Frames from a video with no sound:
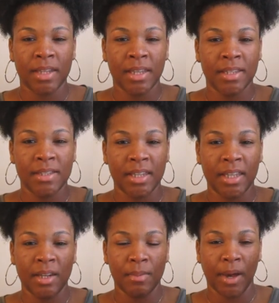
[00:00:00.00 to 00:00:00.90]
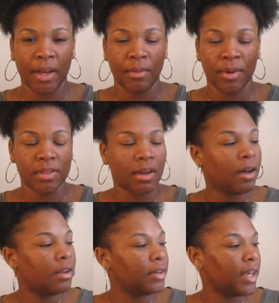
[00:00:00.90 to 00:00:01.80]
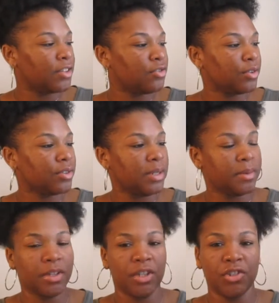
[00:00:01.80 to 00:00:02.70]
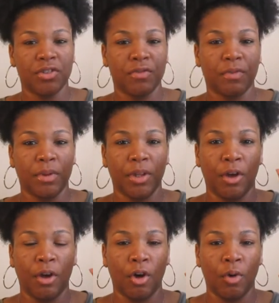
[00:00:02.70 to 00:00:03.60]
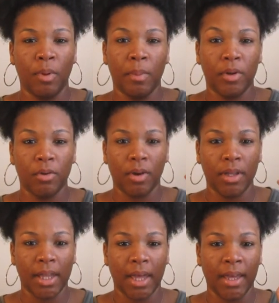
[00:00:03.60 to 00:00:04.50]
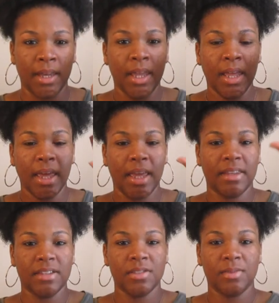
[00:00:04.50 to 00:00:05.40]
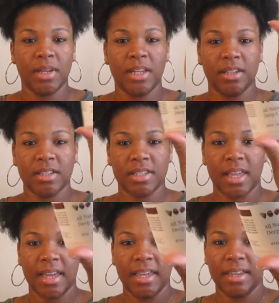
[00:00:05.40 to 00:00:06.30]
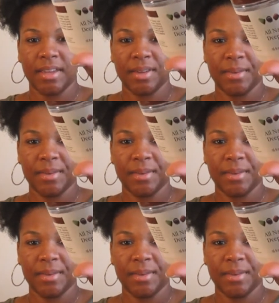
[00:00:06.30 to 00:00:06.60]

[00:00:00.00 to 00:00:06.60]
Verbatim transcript: It is the Eden Body Works All Natural Deep Conditioner from the Jojoba Monoi line. And this is what it looks like.